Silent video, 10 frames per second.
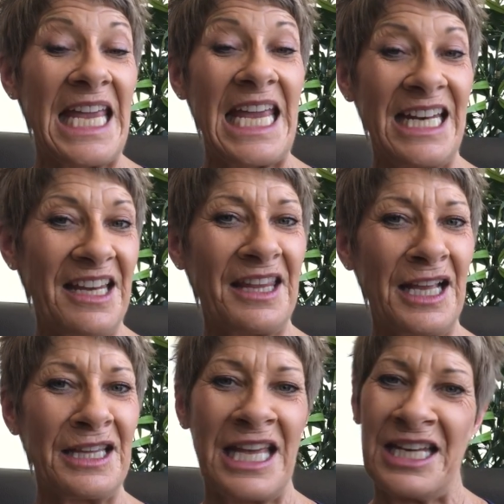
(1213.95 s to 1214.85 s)

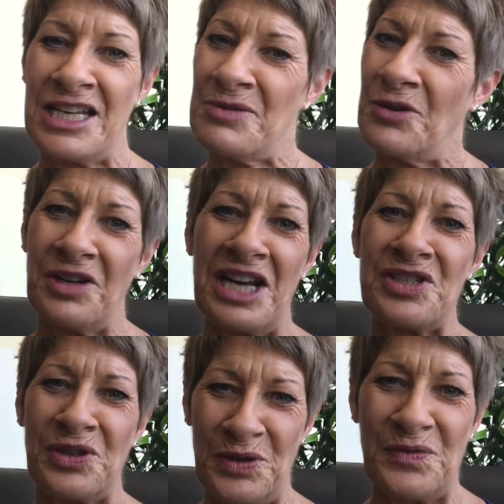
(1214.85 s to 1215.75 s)
Anything that uh,
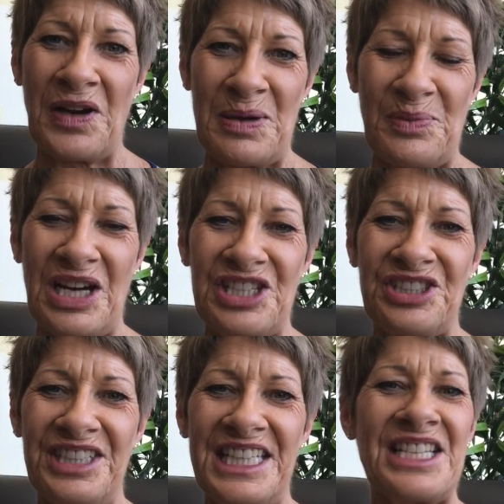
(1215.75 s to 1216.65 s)
creates a good
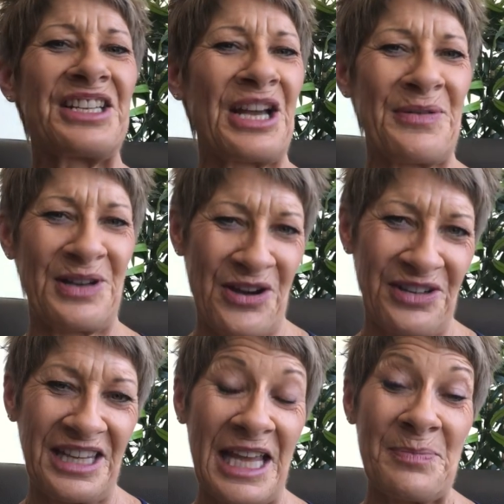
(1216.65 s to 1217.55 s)
vibration is going
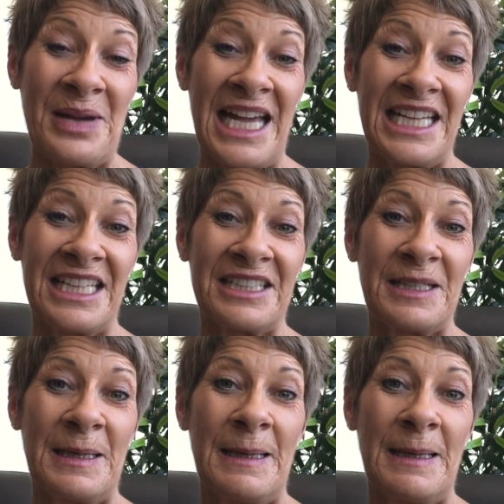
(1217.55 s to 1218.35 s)
on at that market.